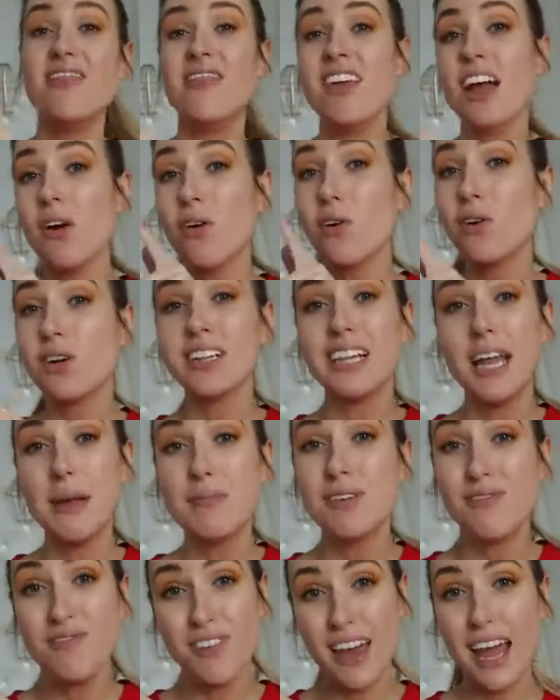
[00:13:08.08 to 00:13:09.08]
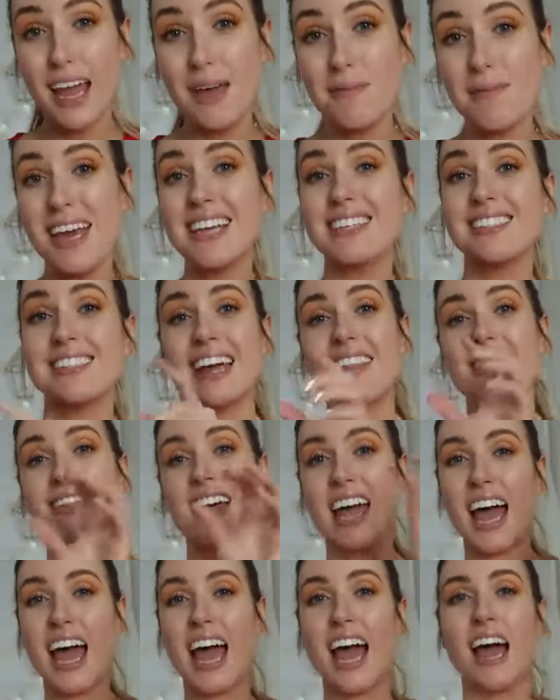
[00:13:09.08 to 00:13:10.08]
and their whole claim to fame is that
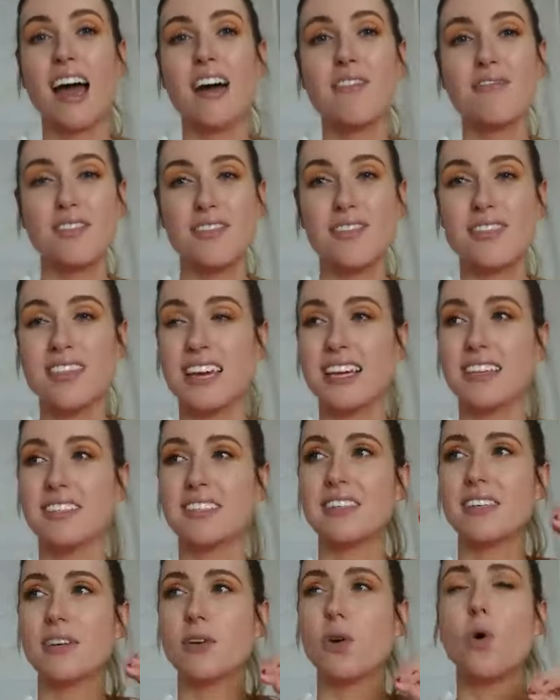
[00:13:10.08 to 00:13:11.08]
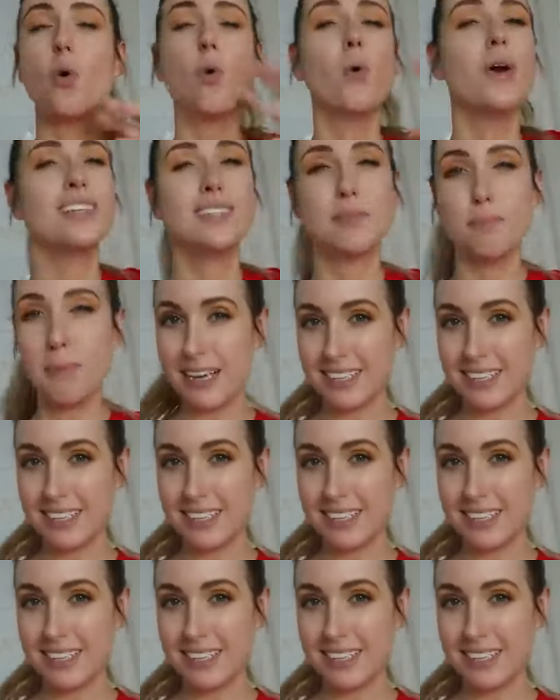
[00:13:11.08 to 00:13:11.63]
they have this quiz